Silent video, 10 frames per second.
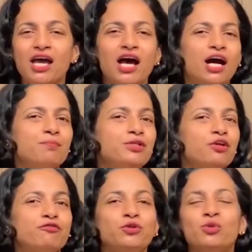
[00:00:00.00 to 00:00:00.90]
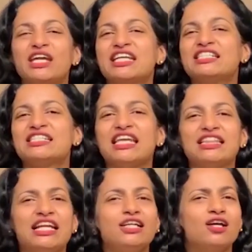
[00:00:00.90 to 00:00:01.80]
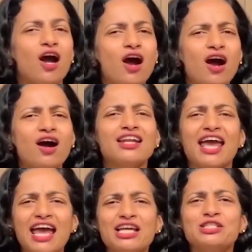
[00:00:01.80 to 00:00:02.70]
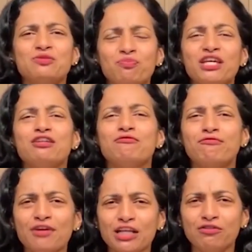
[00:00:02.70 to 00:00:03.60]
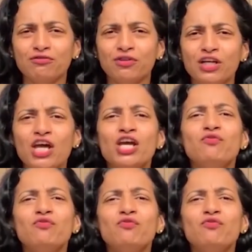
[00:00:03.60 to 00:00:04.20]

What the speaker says: How many of you can say that God has been faithful?